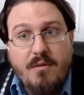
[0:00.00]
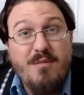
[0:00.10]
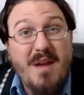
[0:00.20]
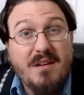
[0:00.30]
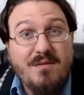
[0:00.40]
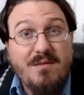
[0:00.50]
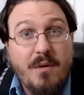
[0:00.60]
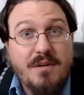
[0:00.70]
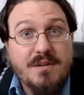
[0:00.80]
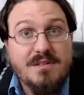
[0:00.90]
We've mainly
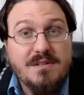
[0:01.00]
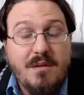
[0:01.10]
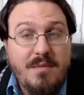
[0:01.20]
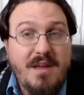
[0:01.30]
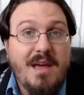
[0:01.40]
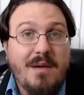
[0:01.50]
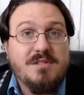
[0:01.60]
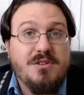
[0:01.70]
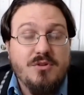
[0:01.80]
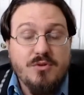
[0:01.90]
focused on being able
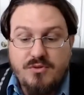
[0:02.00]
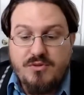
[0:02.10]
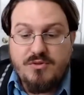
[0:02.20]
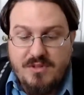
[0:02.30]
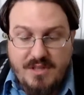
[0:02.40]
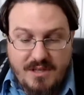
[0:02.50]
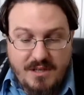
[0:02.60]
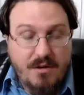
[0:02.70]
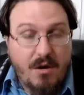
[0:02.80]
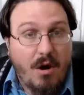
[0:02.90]
to use
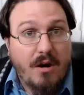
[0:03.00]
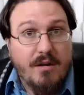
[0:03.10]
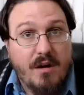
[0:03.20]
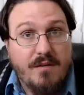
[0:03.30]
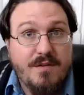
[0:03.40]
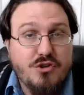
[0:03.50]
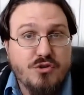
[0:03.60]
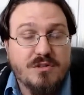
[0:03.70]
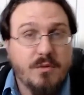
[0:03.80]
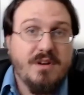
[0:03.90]
the art of
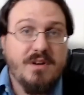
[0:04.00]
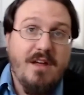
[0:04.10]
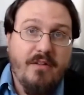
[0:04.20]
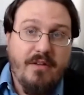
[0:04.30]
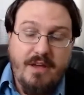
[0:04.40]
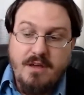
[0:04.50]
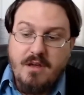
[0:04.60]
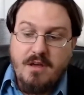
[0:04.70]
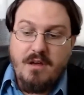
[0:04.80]
visual storytelling